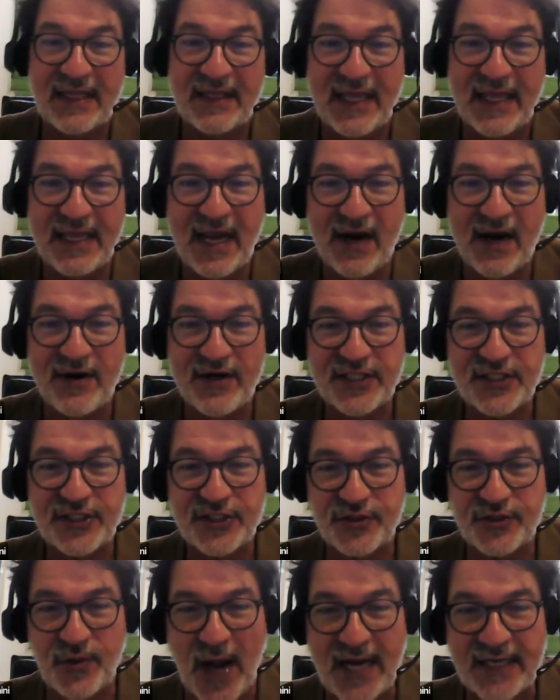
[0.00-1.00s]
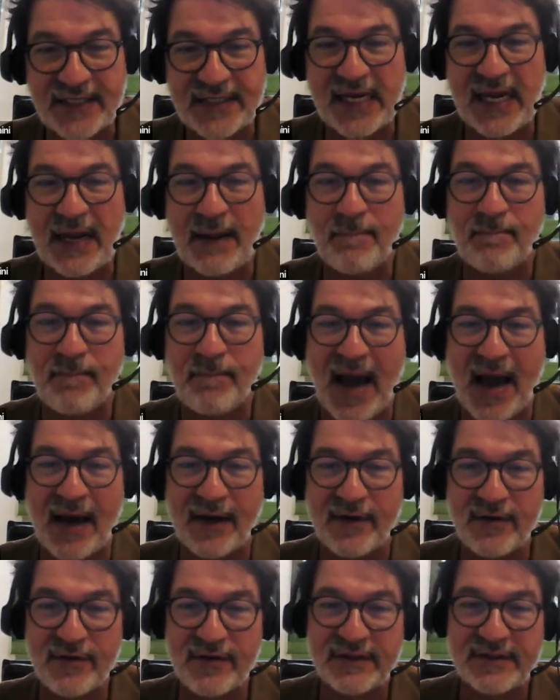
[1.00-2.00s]
They are extracting
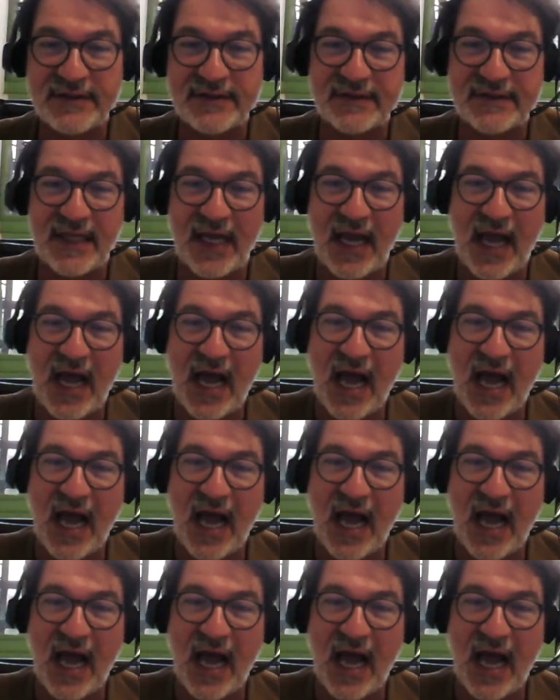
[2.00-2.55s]
patterns